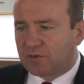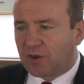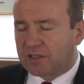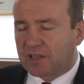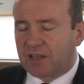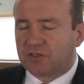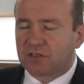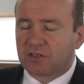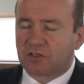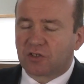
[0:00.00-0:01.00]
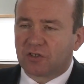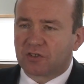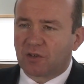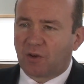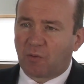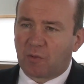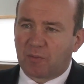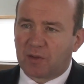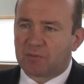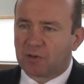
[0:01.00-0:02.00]
great danger to the church that there will be
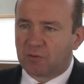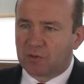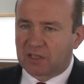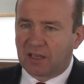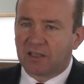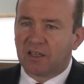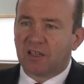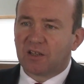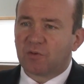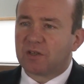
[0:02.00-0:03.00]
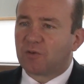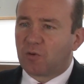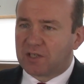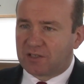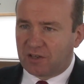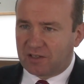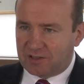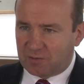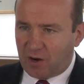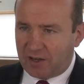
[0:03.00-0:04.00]
people who will say, we have always done it
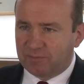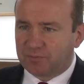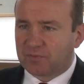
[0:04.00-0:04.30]
this way.